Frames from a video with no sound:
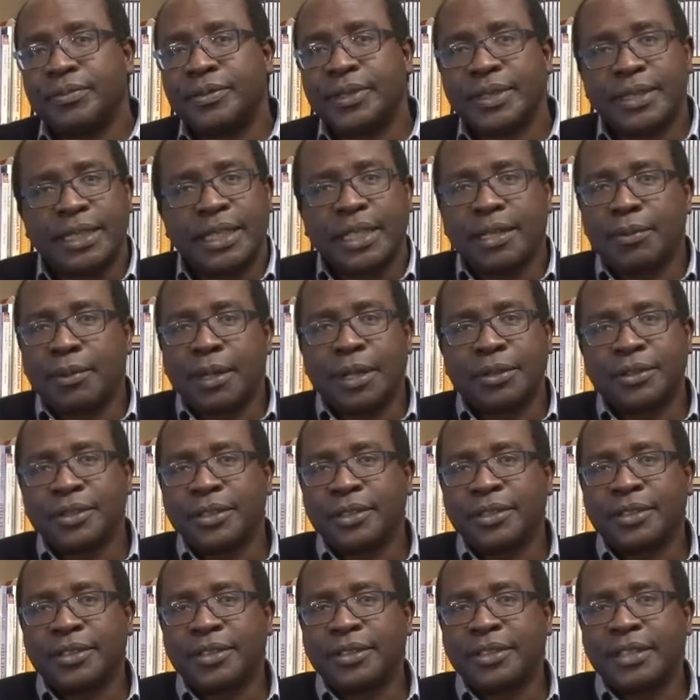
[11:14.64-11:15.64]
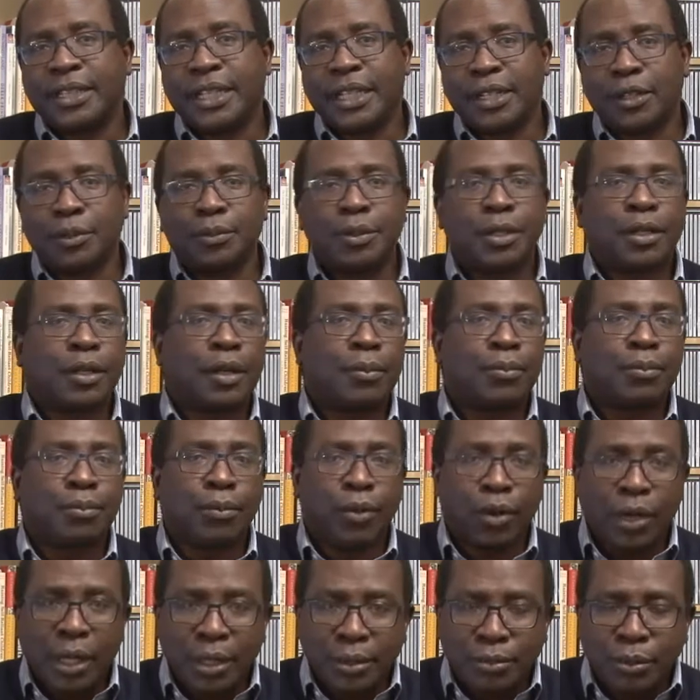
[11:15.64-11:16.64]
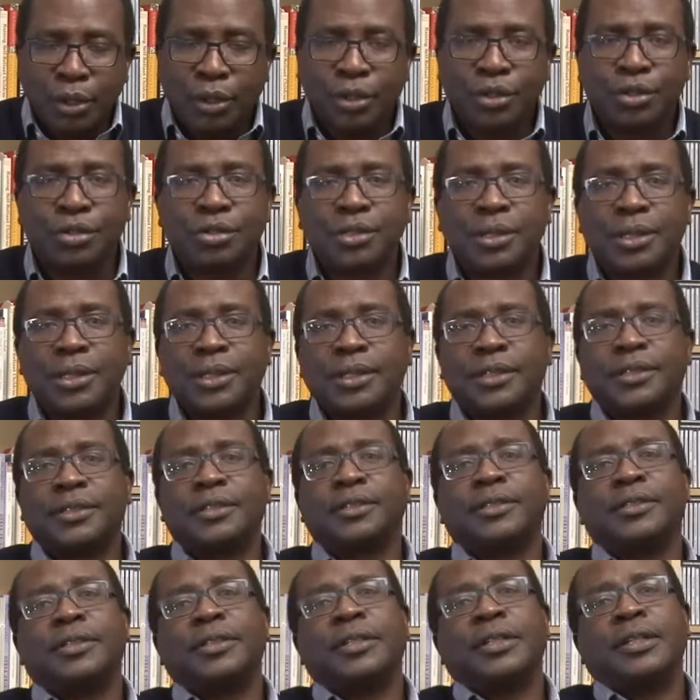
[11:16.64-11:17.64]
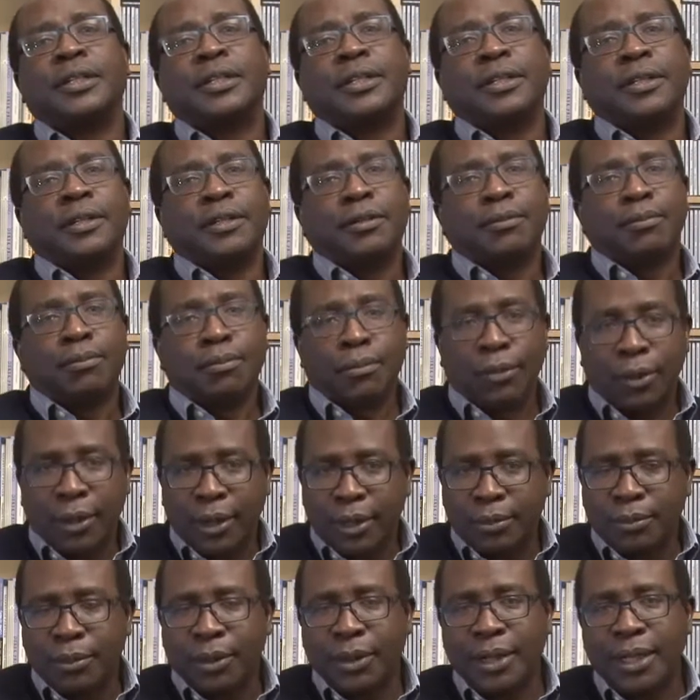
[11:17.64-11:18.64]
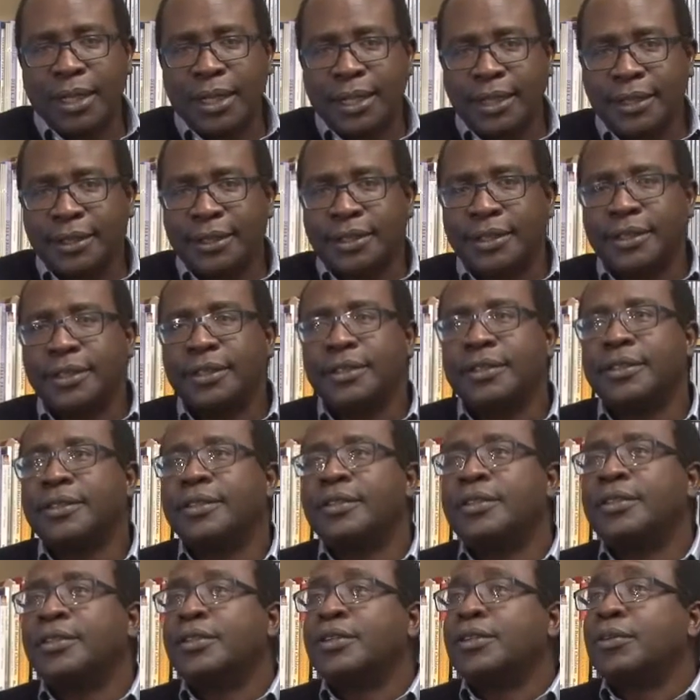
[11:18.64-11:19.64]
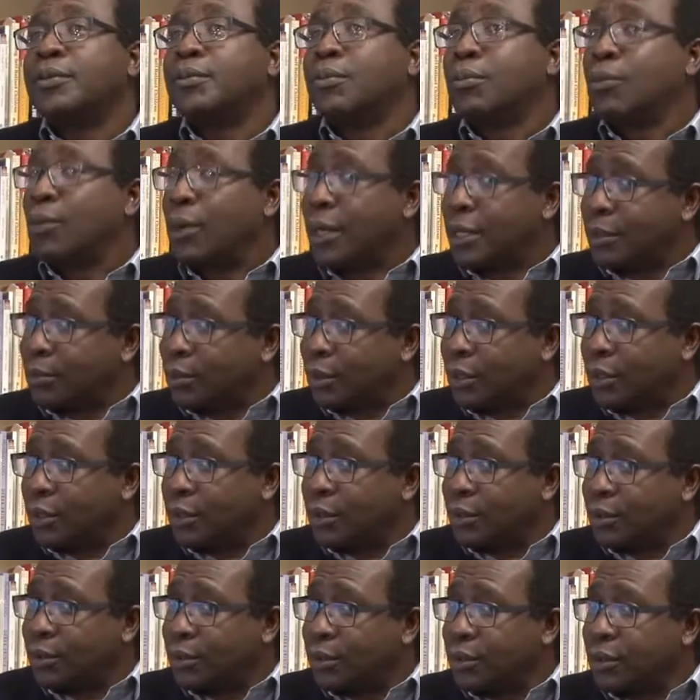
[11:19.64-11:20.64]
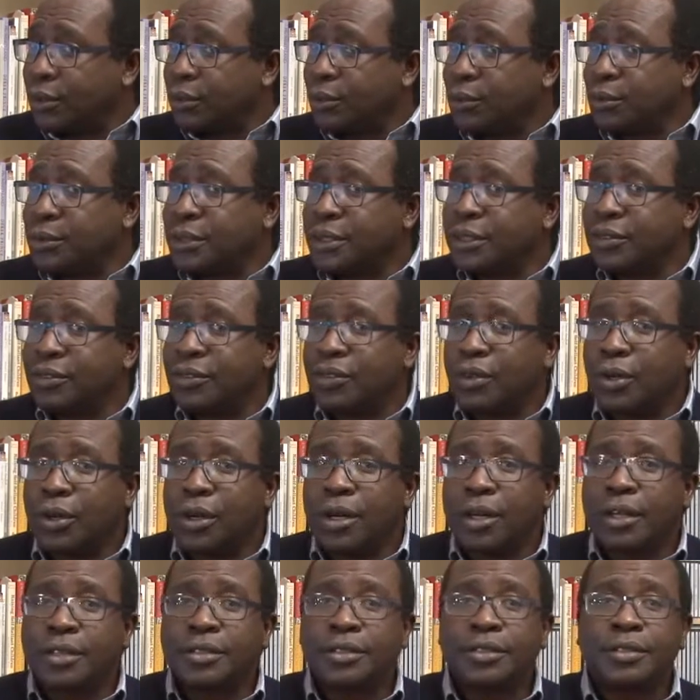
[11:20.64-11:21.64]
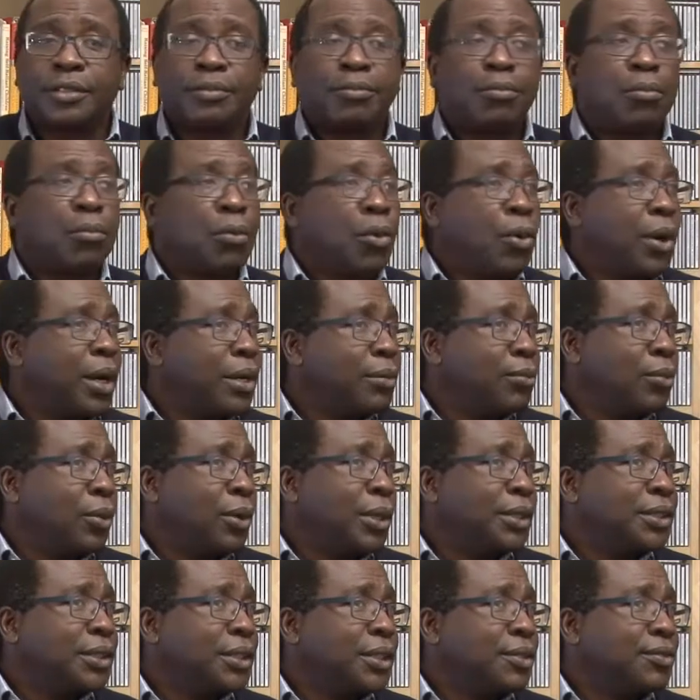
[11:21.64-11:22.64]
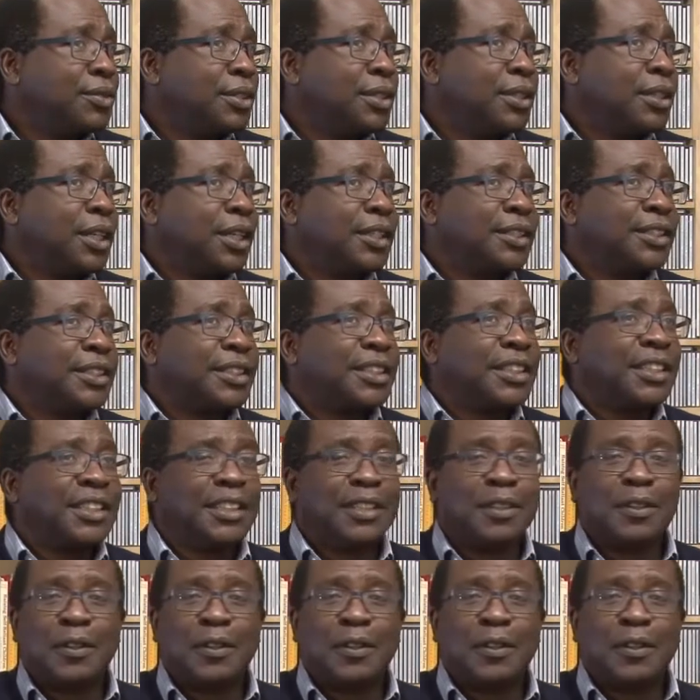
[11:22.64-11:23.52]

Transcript: Think about it. He'll become more and more useless, more and more lazy, more and more losing focus, more and more achieving nothing,